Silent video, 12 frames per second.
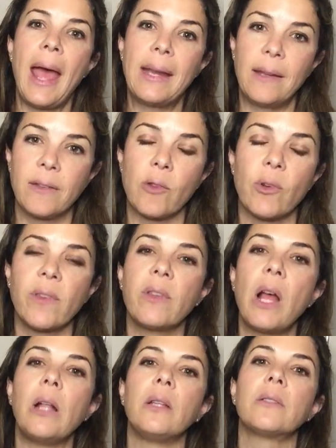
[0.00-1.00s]
and as a
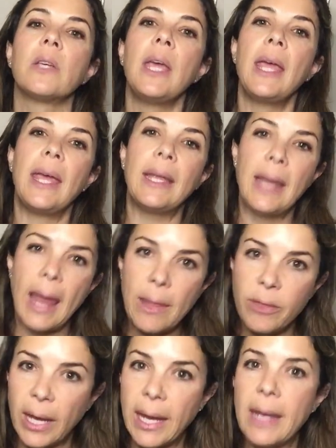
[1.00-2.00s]
result, it,
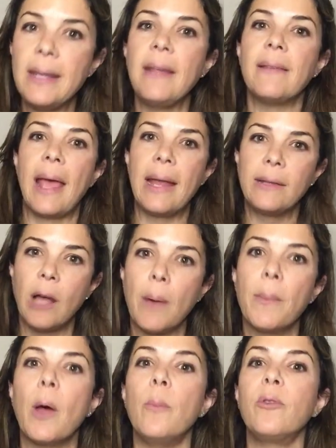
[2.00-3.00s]
the kidneys end
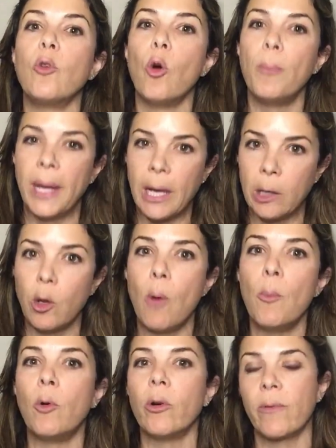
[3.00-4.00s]
up absorbing a
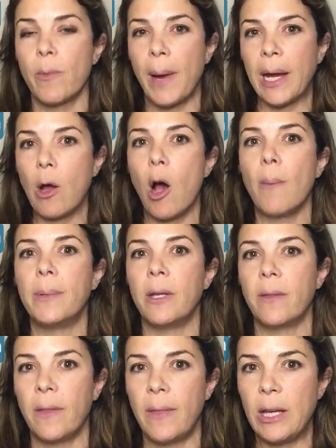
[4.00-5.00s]
lot more of the
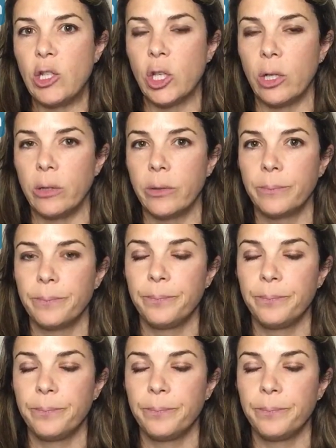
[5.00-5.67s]
bicarbonate than they should.